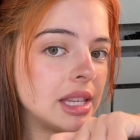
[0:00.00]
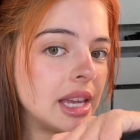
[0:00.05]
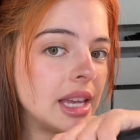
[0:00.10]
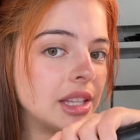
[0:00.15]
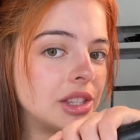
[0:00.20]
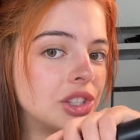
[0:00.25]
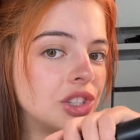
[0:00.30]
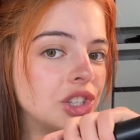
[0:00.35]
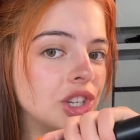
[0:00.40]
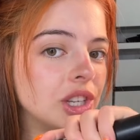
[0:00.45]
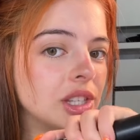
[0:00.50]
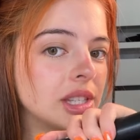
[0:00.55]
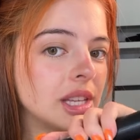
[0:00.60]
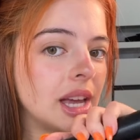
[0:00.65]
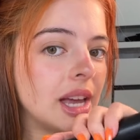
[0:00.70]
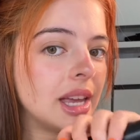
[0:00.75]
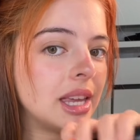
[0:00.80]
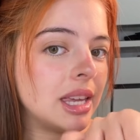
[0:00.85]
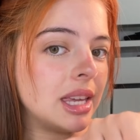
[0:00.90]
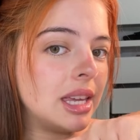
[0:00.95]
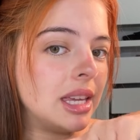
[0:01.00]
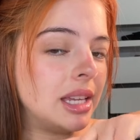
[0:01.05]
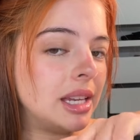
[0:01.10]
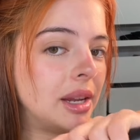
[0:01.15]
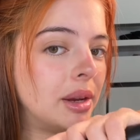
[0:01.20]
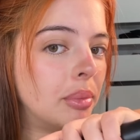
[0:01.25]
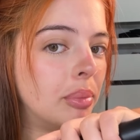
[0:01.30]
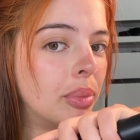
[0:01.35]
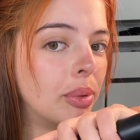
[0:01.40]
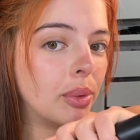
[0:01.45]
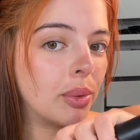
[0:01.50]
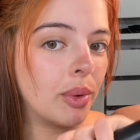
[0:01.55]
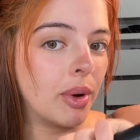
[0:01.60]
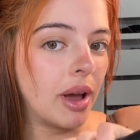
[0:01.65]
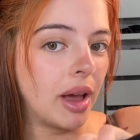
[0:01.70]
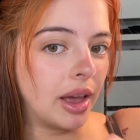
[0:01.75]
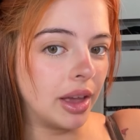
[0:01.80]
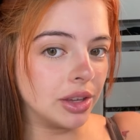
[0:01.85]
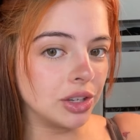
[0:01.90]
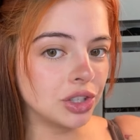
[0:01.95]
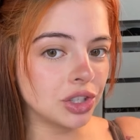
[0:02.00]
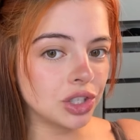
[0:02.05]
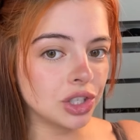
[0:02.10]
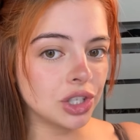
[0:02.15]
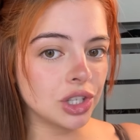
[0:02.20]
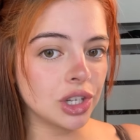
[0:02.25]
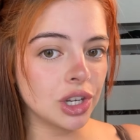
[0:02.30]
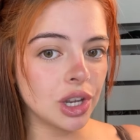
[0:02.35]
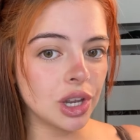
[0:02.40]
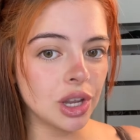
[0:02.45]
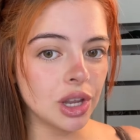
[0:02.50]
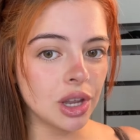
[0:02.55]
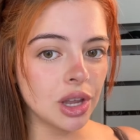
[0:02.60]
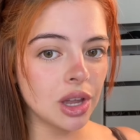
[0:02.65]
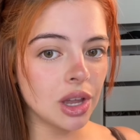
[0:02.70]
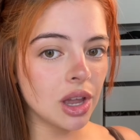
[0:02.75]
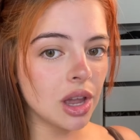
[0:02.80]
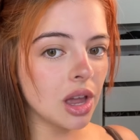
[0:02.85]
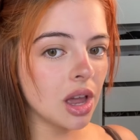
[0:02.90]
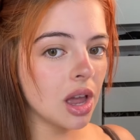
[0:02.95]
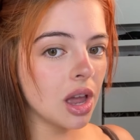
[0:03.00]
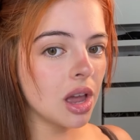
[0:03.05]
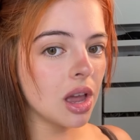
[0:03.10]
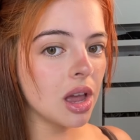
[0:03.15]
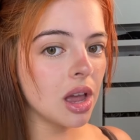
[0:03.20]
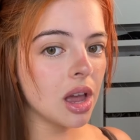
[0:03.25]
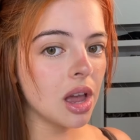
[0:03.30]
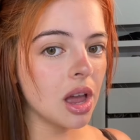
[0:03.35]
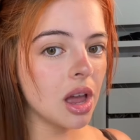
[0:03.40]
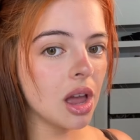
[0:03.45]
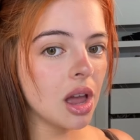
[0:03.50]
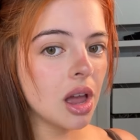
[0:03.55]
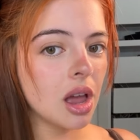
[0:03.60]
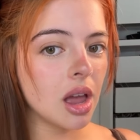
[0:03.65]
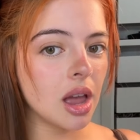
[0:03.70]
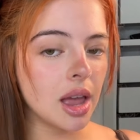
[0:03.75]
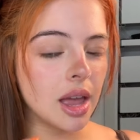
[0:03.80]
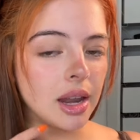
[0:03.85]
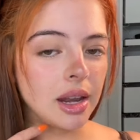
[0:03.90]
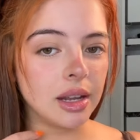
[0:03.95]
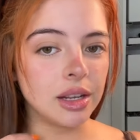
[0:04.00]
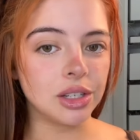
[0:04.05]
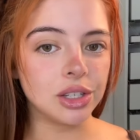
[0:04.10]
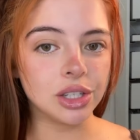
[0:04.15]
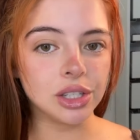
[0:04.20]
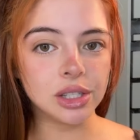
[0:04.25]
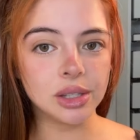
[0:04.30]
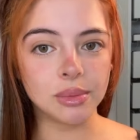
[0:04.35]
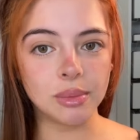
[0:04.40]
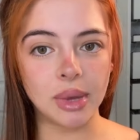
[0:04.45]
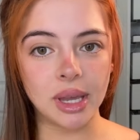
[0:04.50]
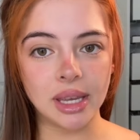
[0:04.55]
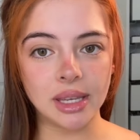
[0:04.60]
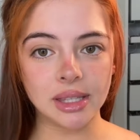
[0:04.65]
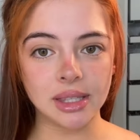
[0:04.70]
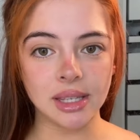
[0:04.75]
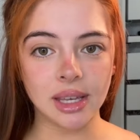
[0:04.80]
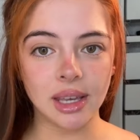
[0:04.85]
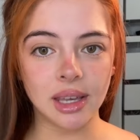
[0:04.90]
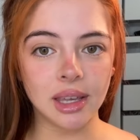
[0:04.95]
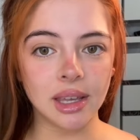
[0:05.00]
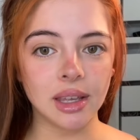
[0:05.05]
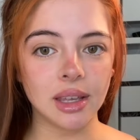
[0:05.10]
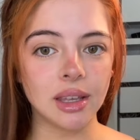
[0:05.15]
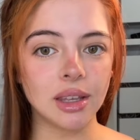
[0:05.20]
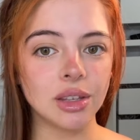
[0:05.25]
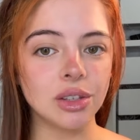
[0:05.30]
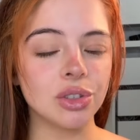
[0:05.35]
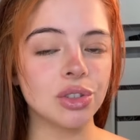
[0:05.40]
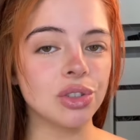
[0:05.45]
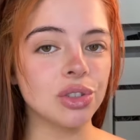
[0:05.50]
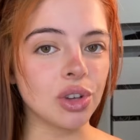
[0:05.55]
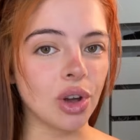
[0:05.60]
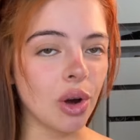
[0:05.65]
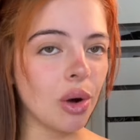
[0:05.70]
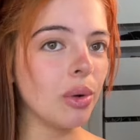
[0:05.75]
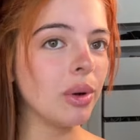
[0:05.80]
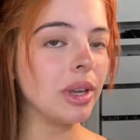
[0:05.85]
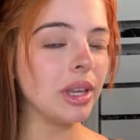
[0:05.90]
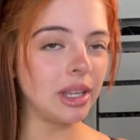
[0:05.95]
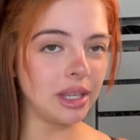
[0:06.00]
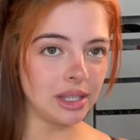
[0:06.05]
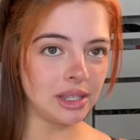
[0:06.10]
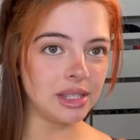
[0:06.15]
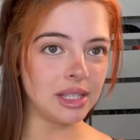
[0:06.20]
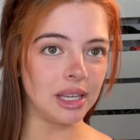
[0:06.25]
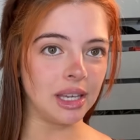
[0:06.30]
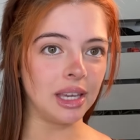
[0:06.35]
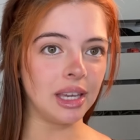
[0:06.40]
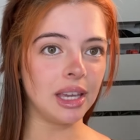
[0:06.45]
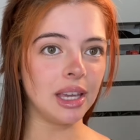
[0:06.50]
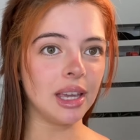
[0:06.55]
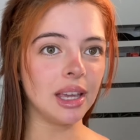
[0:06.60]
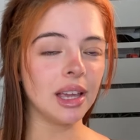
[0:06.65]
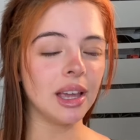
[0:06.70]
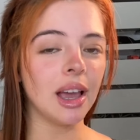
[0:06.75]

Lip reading: It's just a heated brush. And it just makes it so easy.